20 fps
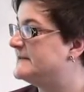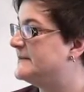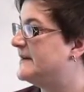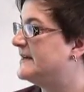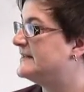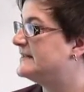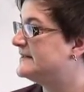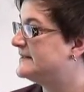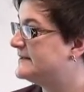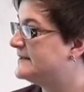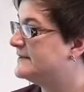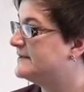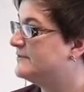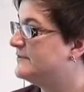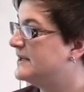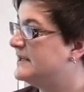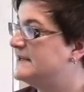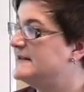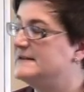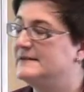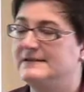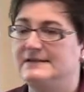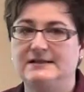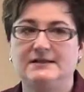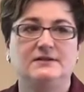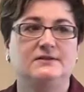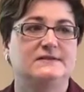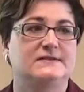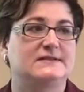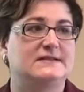but we can
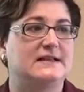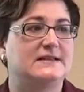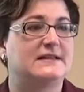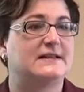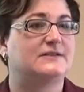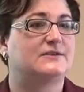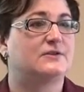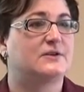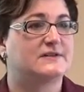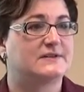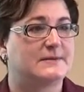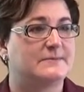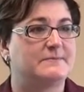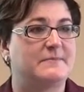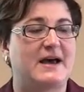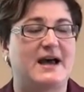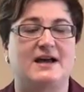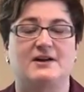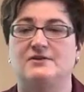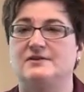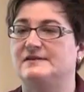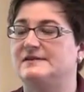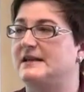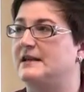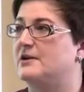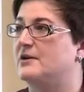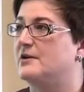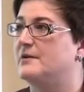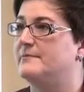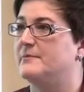still see that there are some patterns
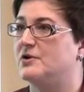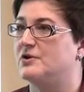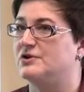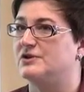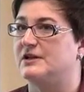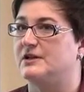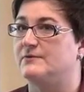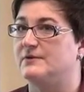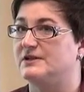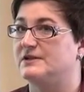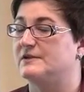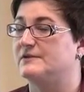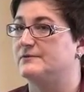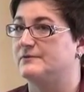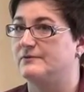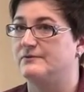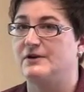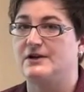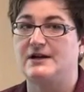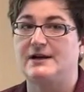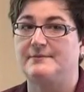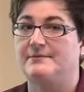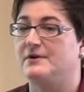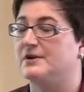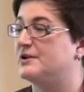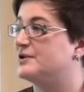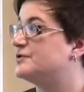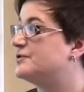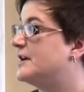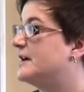that are emerging, which is what I'm
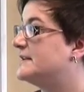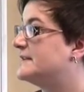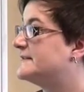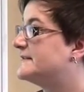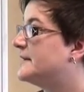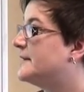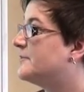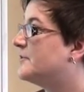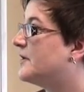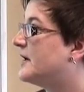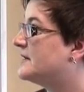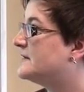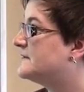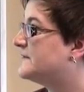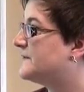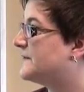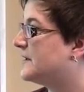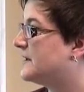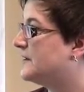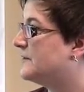going to try to summarize for